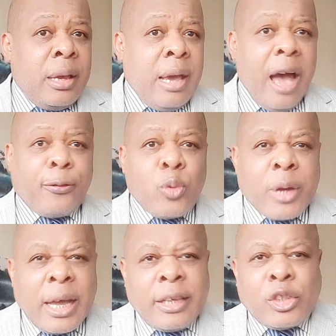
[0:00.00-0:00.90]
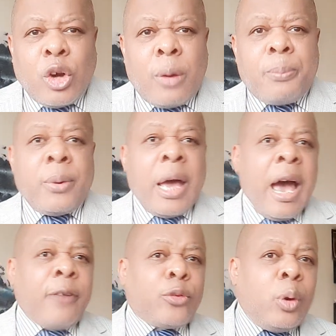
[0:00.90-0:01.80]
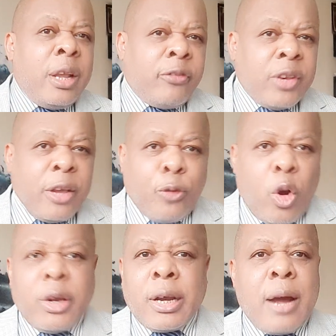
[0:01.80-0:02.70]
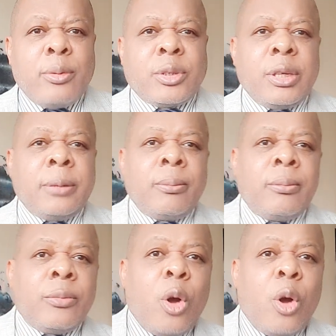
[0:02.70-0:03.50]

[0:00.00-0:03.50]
have to get a job, have to live in a foreign country.